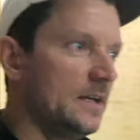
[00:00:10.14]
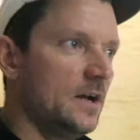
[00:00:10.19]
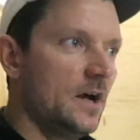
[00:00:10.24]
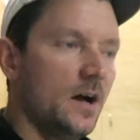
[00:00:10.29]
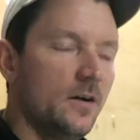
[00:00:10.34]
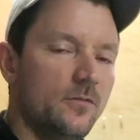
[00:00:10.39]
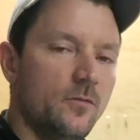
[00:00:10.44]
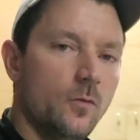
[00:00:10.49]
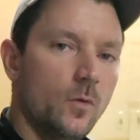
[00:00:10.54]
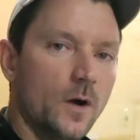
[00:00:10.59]

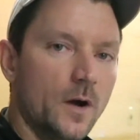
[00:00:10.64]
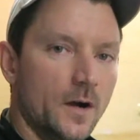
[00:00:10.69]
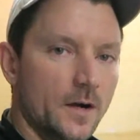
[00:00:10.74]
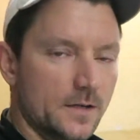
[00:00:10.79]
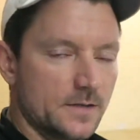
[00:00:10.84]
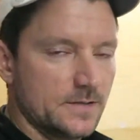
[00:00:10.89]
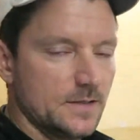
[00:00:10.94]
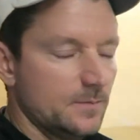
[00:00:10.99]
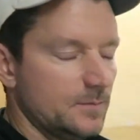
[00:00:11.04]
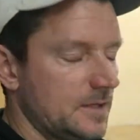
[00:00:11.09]
off
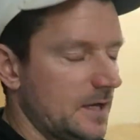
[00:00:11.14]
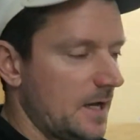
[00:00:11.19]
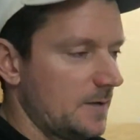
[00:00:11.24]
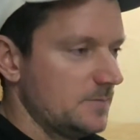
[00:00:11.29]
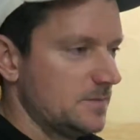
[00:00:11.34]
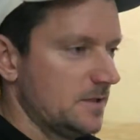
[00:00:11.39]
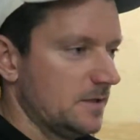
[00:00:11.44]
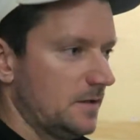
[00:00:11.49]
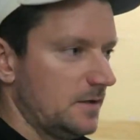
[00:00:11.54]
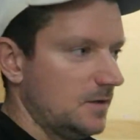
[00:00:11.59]
work
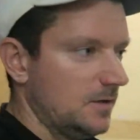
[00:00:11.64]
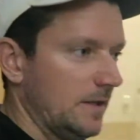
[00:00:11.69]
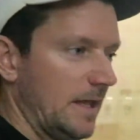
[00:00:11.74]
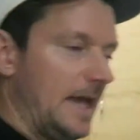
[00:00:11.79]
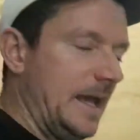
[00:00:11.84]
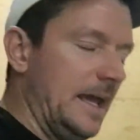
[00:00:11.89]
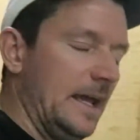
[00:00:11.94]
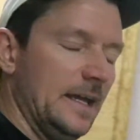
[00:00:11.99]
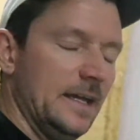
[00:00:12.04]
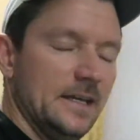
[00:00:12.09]
sometimes a little
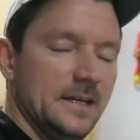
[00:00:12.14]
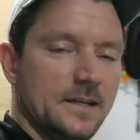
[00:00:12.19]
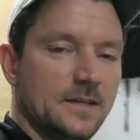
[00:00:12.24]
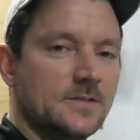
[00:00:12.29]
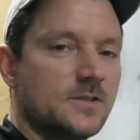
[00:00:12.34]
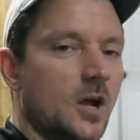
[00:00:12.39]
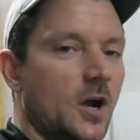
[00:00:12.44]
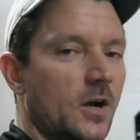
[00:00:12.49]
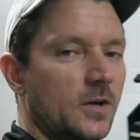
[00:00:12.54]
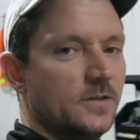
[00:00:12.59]
late and
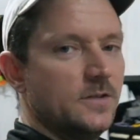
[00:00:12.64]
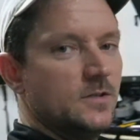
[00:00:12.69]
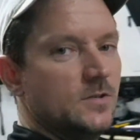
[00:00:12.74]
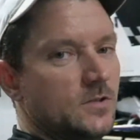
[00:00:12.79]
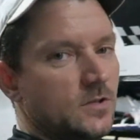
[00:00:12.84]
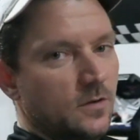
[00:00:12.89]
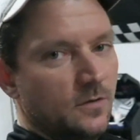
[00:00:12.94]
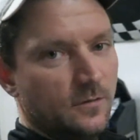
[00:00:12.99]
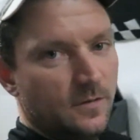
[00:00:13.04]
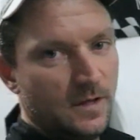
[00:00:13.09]
it's hard to
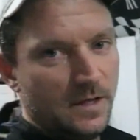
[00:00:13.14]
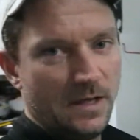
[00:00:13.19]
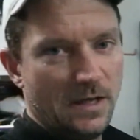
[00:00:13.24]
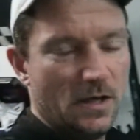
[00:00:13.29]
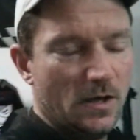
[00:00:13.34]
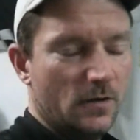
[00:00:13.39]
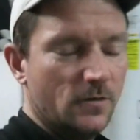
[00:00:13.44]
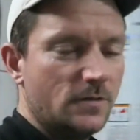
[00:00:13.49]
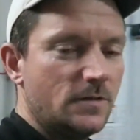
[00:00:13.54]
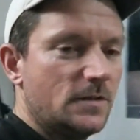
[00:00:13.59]
shoot
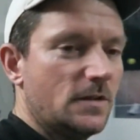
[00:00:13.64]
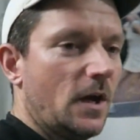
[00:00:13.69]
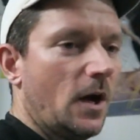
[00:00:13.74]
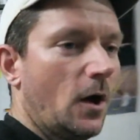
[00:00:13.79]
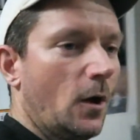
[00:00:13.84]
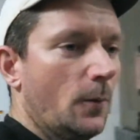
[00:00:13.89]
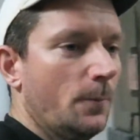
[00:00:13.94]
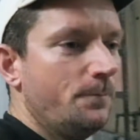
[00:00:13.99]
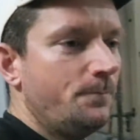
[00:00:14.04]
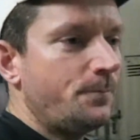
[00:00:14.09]
videos.
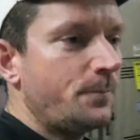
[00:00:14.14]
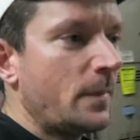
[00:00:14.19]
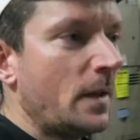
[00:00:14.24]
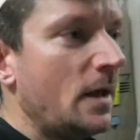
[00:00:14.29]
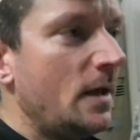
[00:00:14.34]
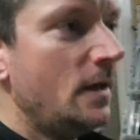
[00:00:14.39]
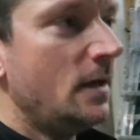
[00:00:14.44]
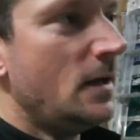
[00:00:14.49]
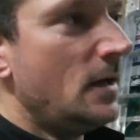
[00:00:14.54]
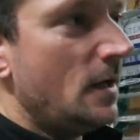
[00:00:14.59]

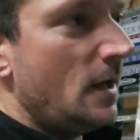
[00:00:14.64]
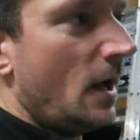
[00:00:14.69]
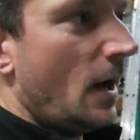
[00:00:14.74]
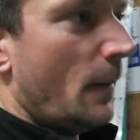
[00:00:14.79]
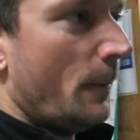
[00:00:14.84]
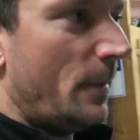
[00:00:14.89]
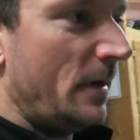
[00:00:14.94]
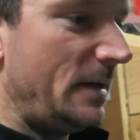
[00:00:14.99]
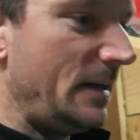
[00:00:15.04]
But